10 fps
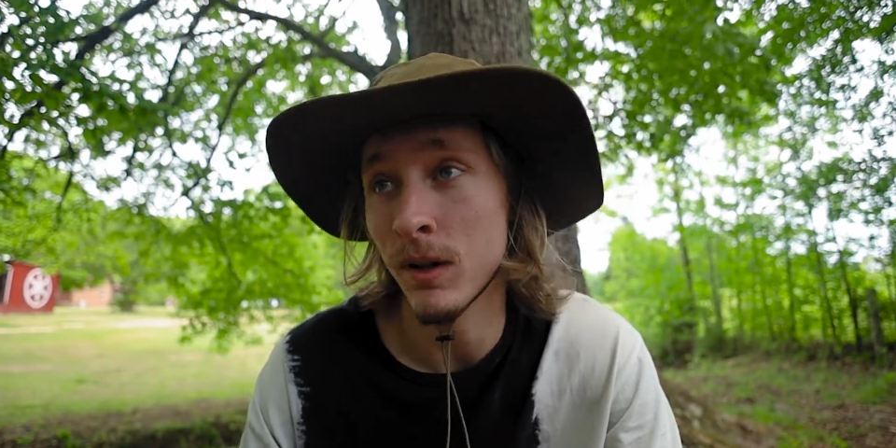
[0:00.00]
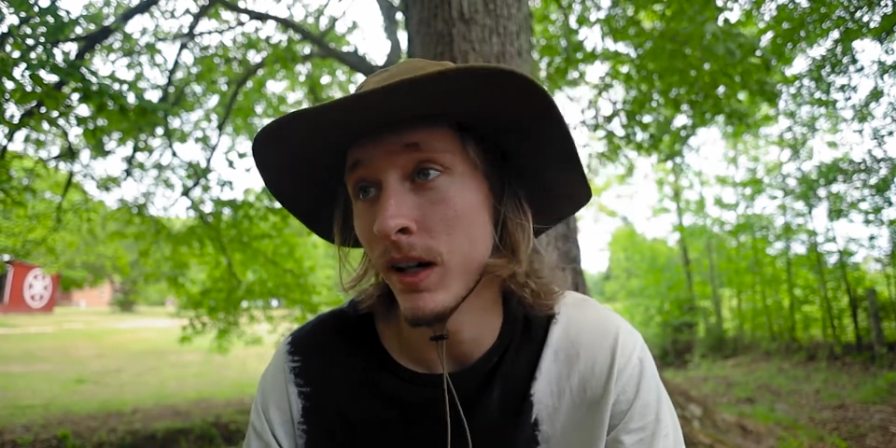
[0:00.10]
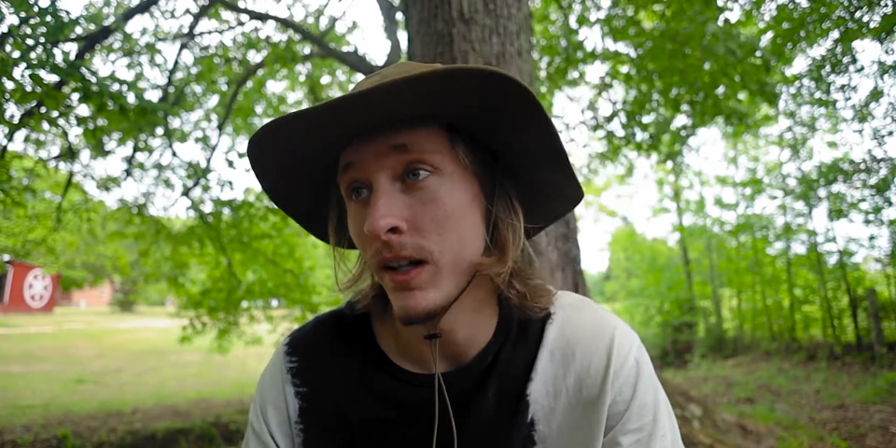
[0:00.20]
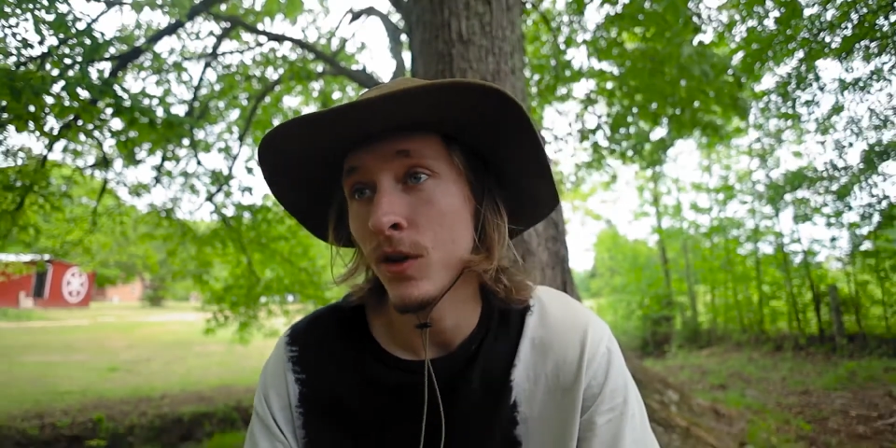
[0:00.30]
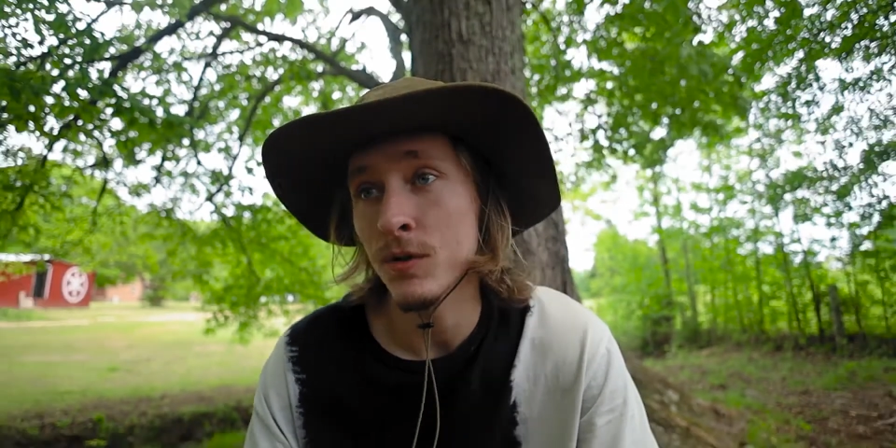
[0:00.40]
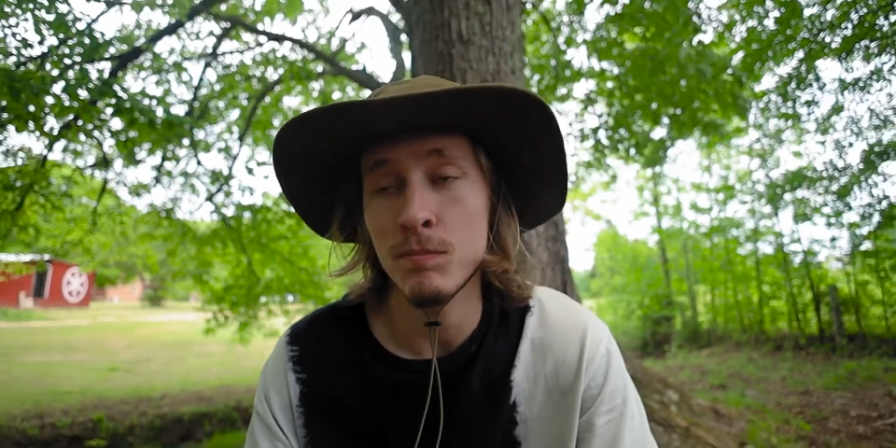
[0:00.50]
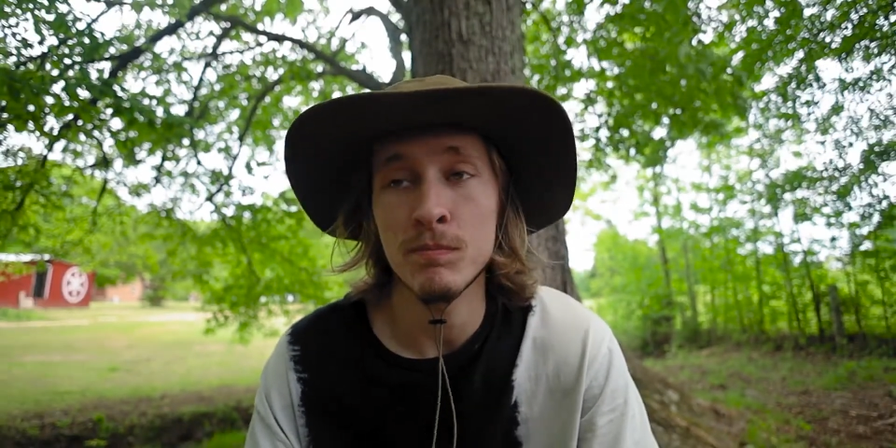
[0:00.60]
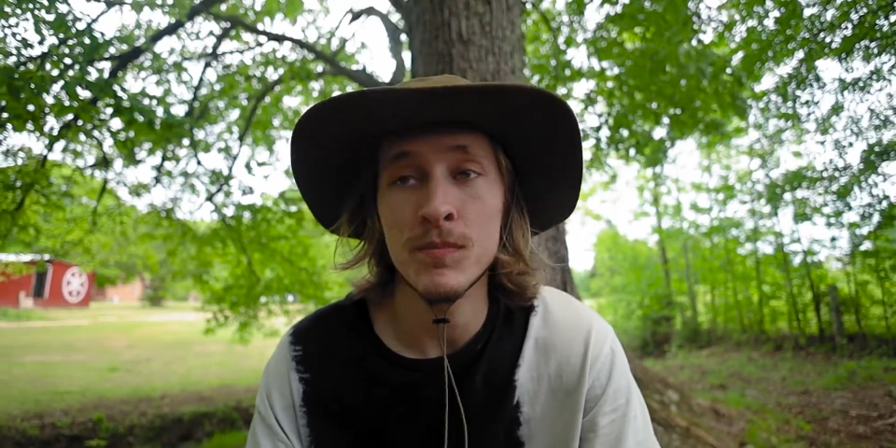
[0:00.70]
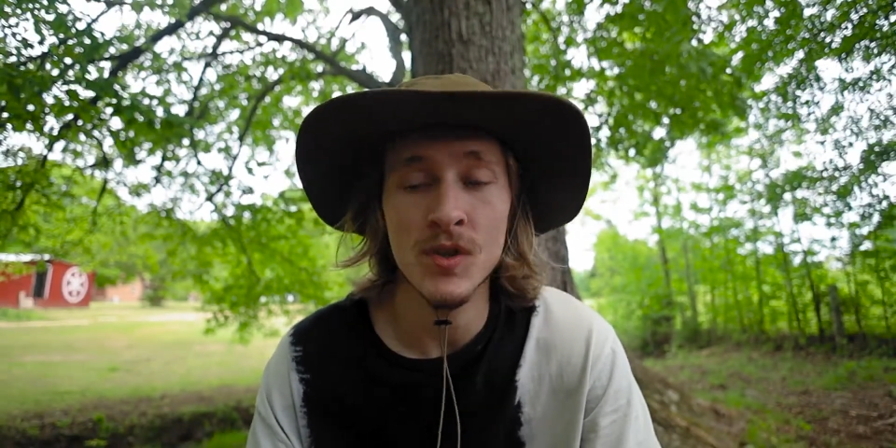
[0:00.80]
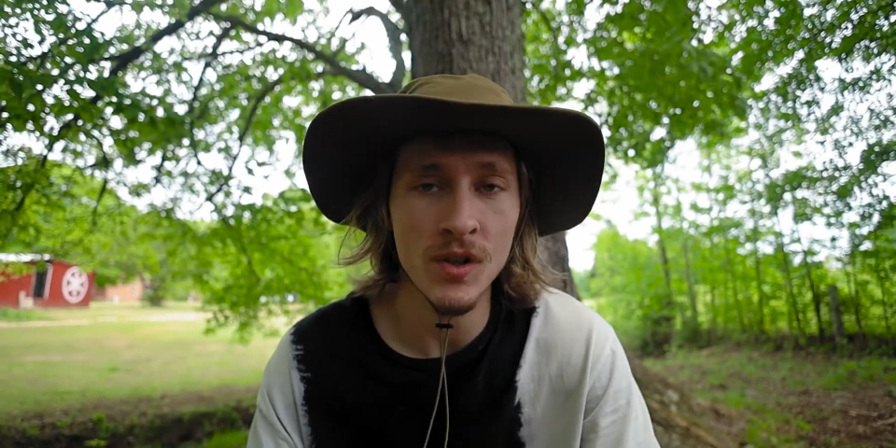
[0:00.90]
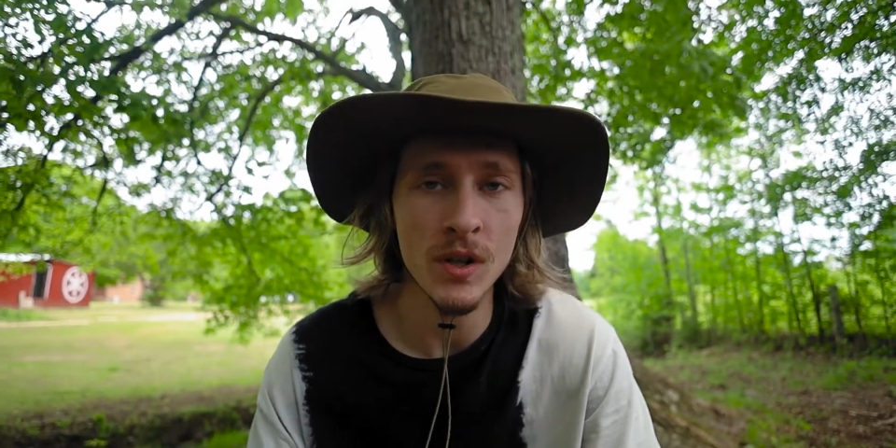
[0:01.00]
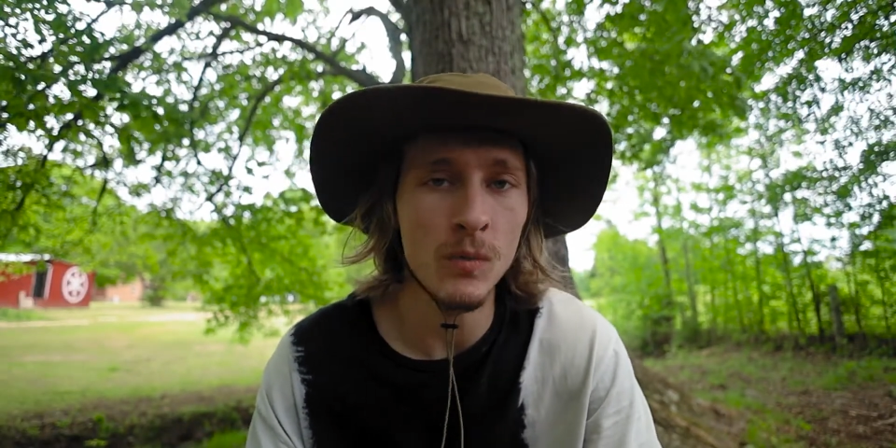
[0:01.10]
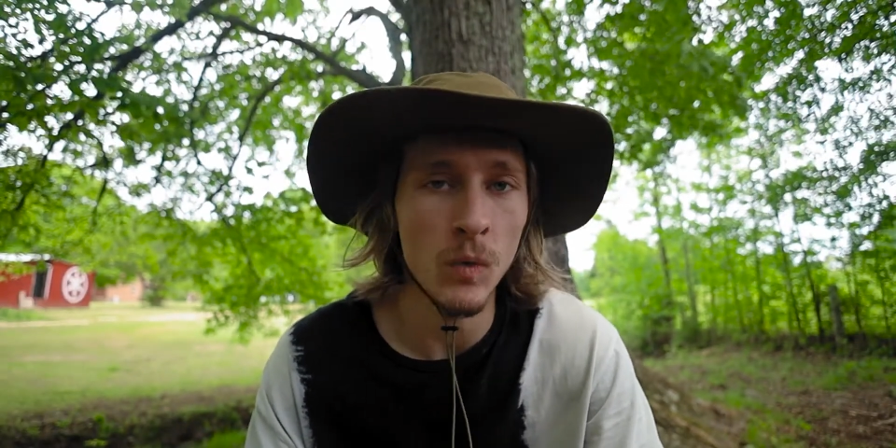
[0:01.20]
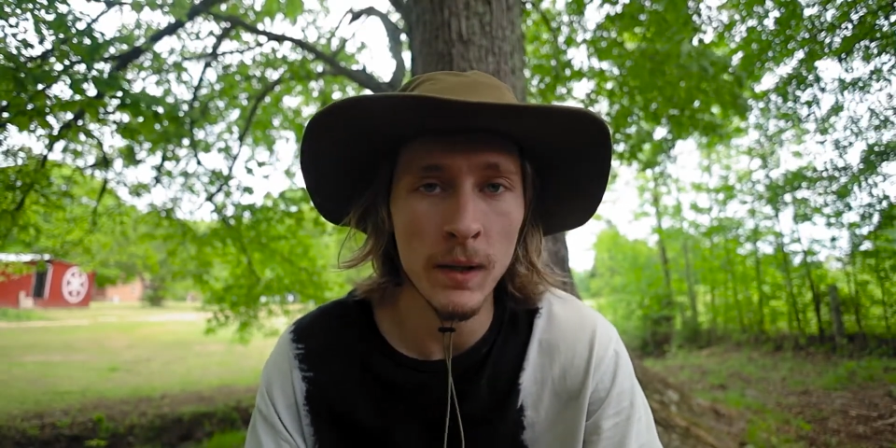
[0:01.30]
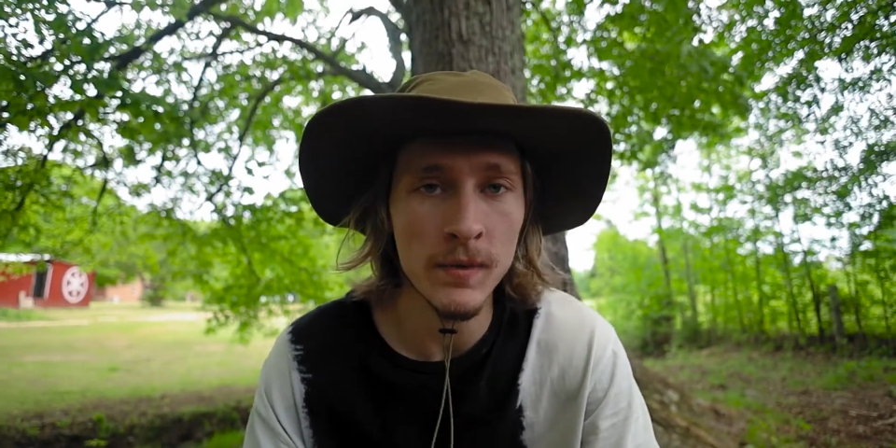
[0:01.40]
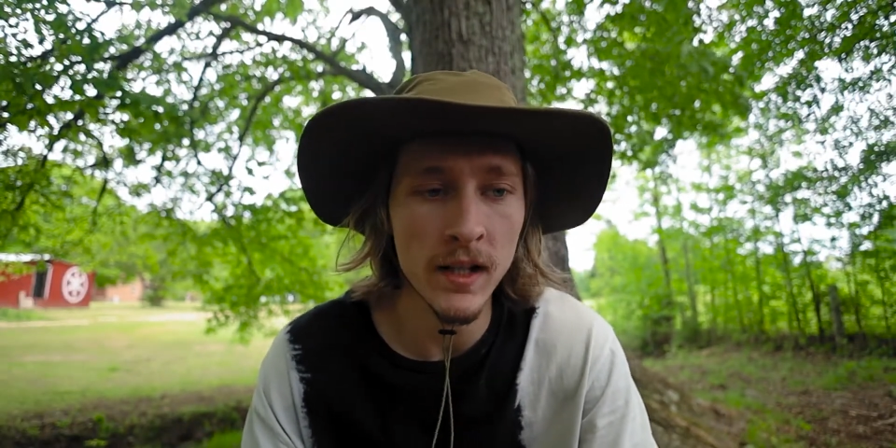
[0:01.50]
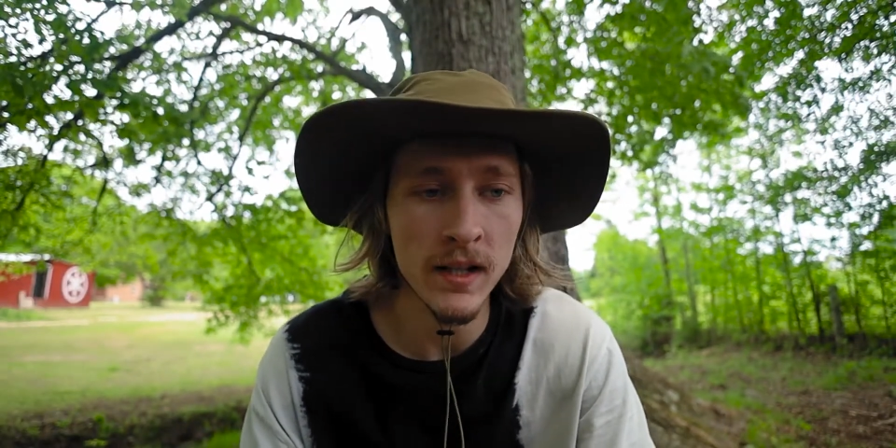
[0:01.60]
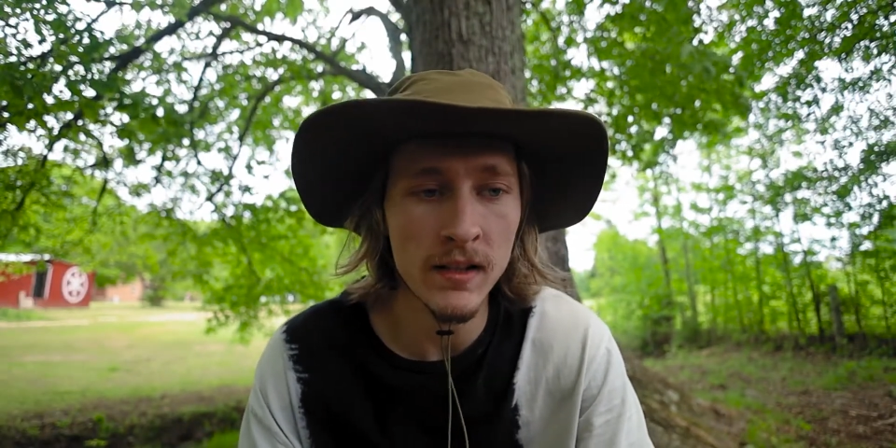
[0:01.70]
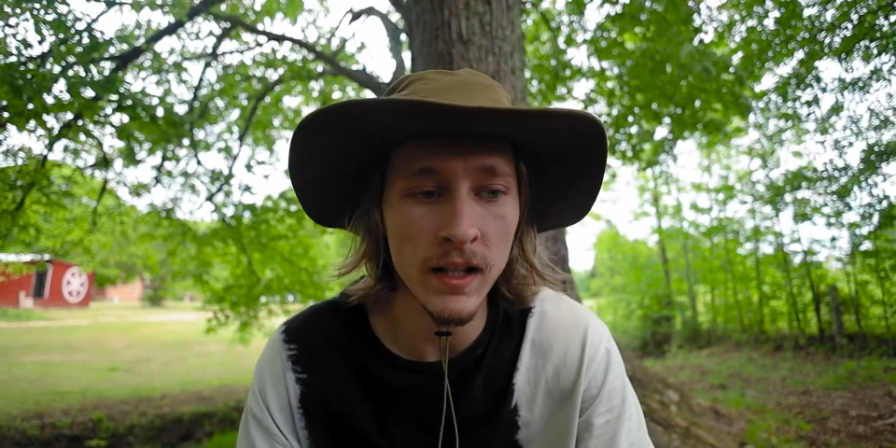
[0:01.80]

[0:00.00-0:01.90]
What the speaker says: but there's certain websites